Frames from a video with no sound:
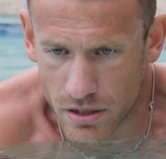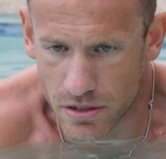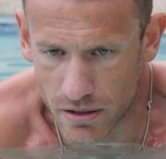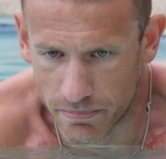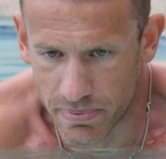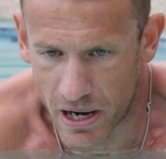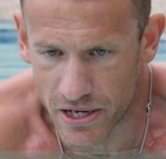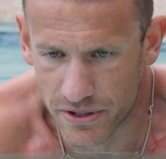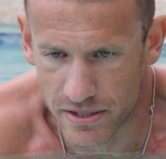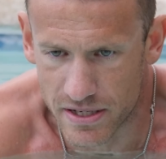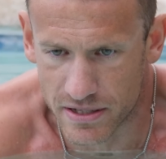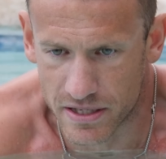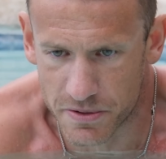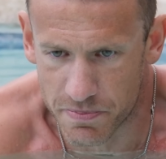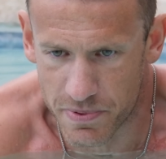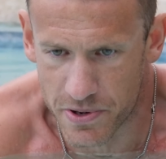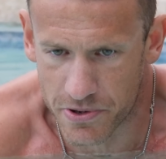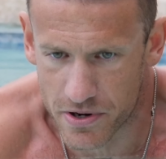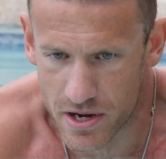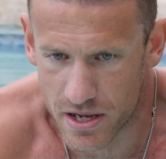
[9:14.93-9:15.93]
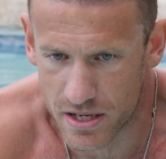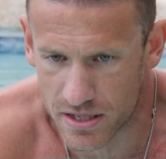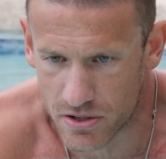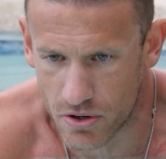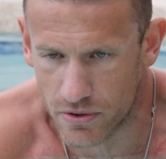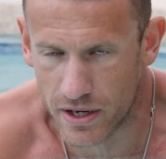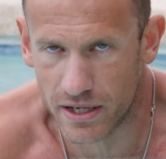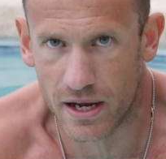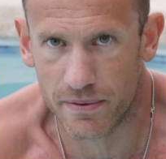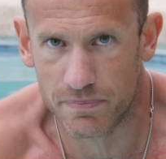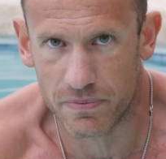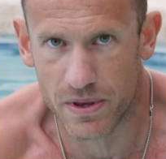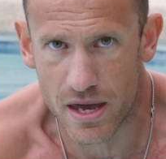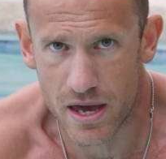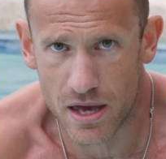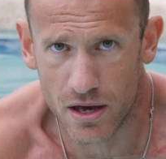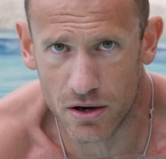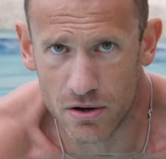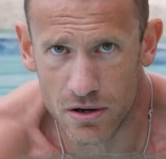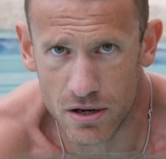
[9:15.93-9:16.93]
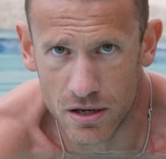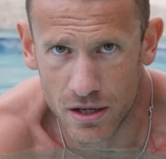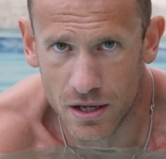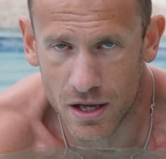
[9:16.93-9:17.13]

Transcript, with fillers: about the experience going up the hill